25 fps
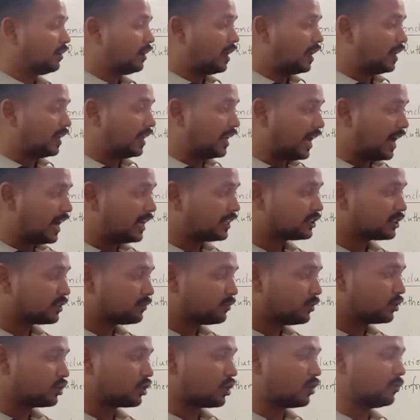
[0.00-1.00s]
large
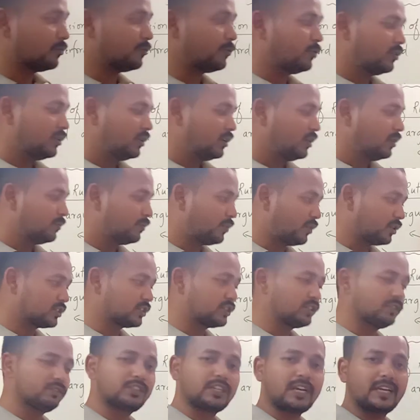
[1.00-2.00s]
amount of
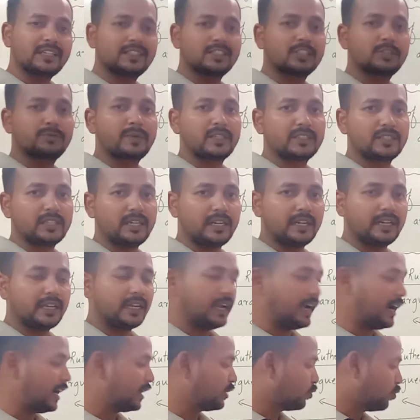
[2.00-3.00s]
positive charges present,
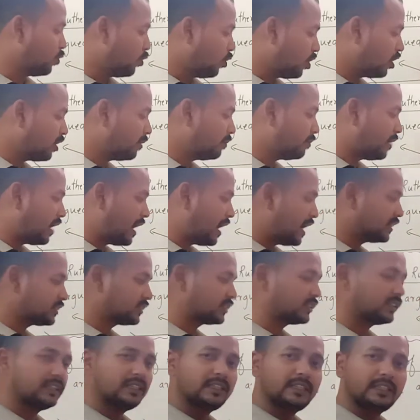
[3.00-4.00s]
and whole
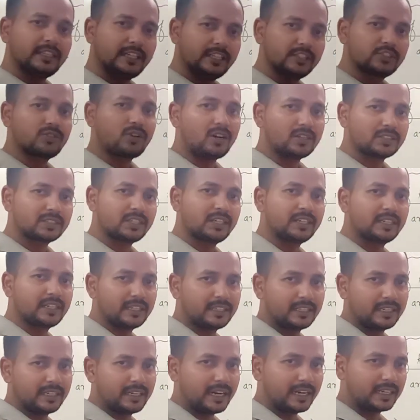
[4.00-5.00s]
mass is
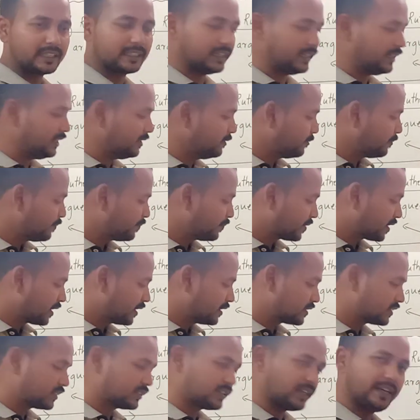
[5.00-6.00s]
concentrated at the
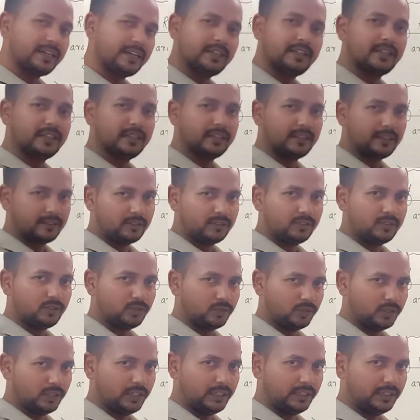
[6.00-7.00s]
center
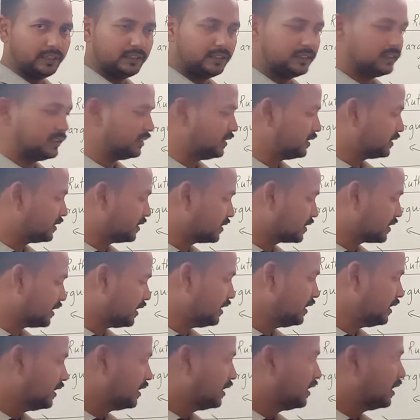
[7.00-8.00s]
only. This is
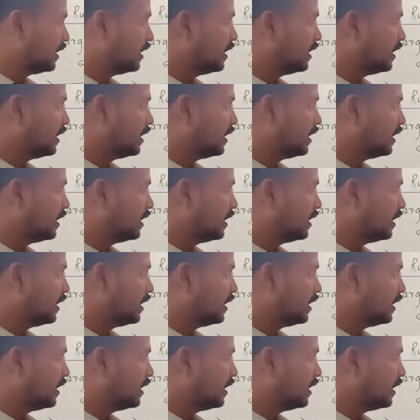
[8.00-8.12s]
the